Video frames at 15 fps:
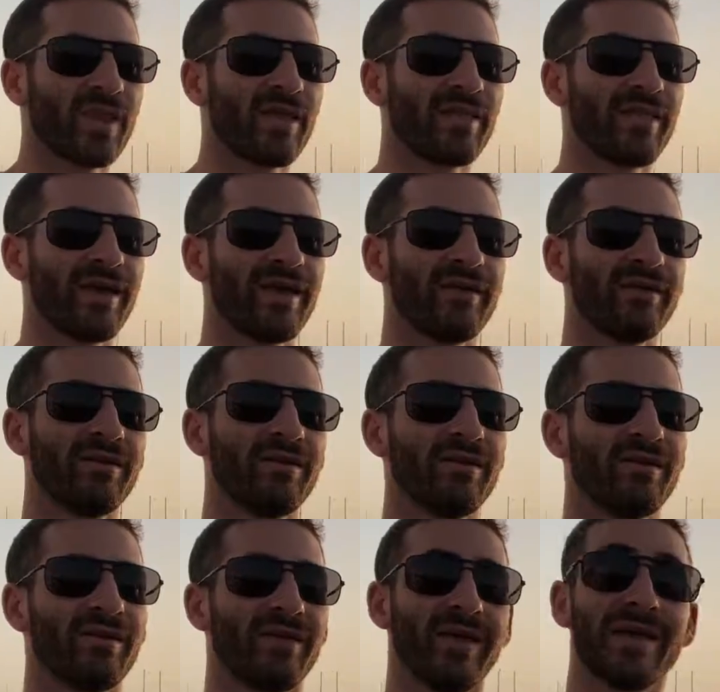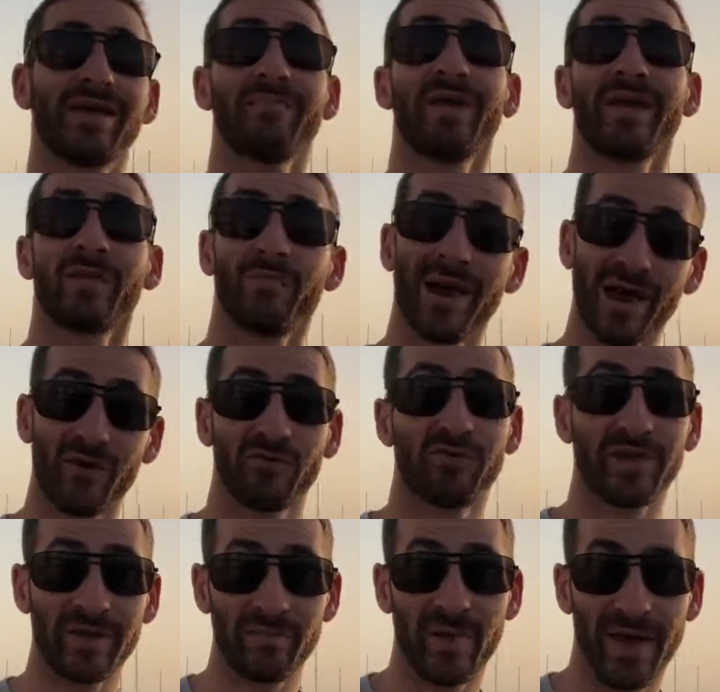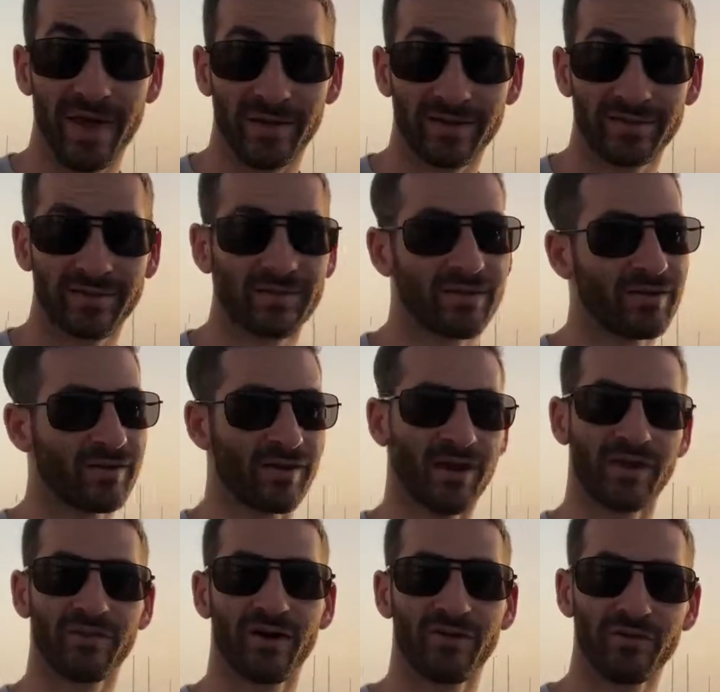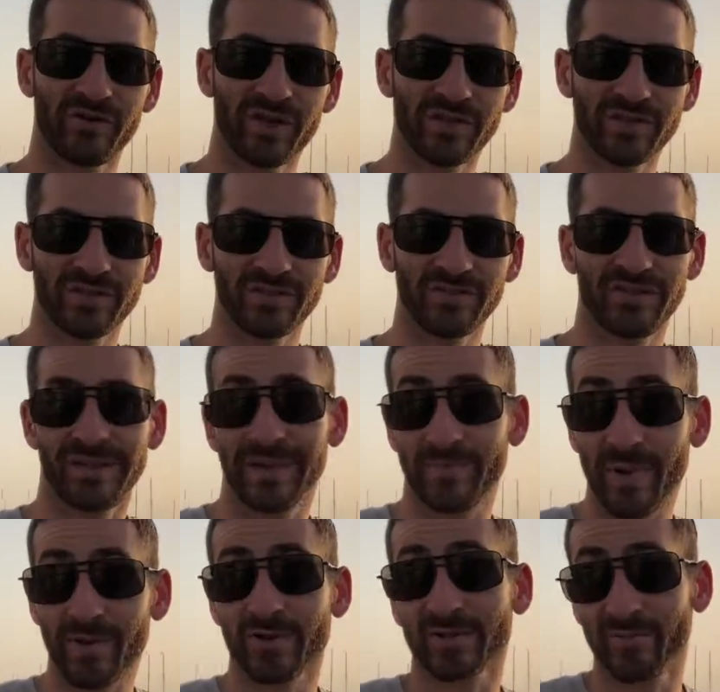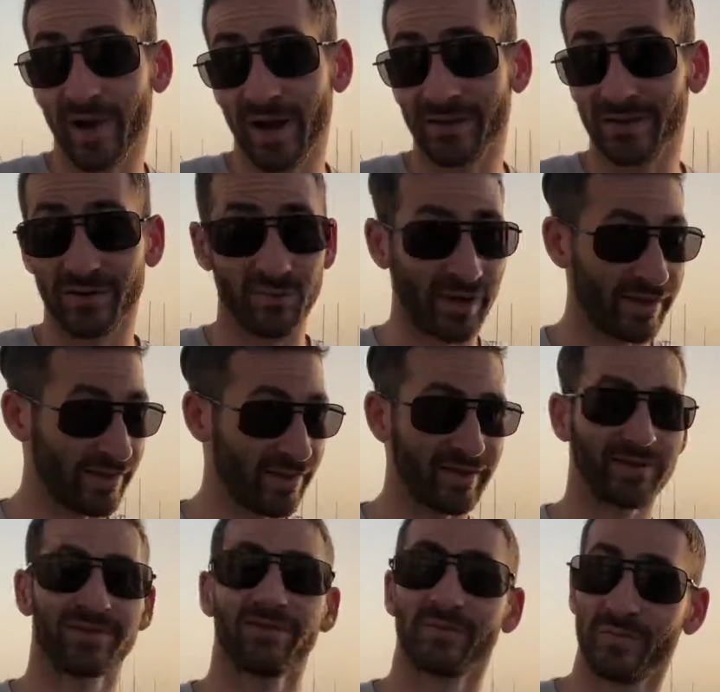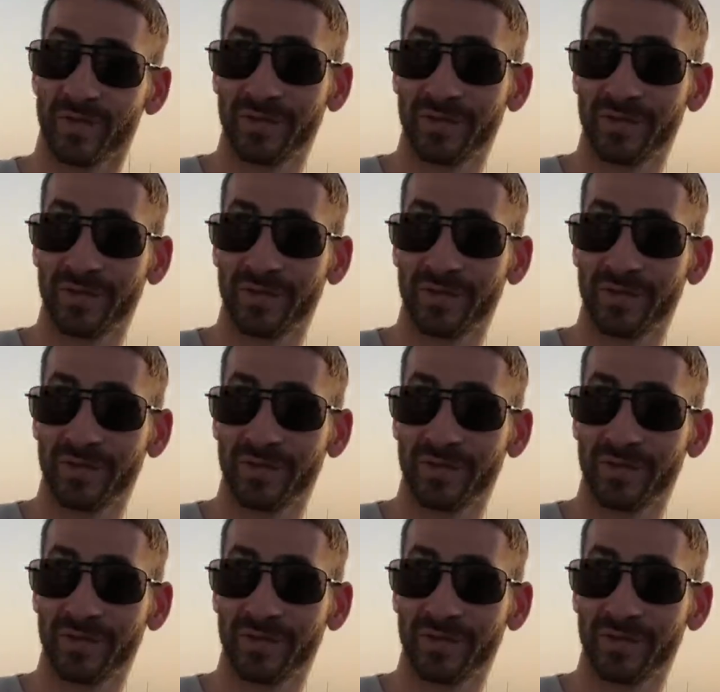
then it can make a powerful impact on the other nations, and they may respond in a way that could be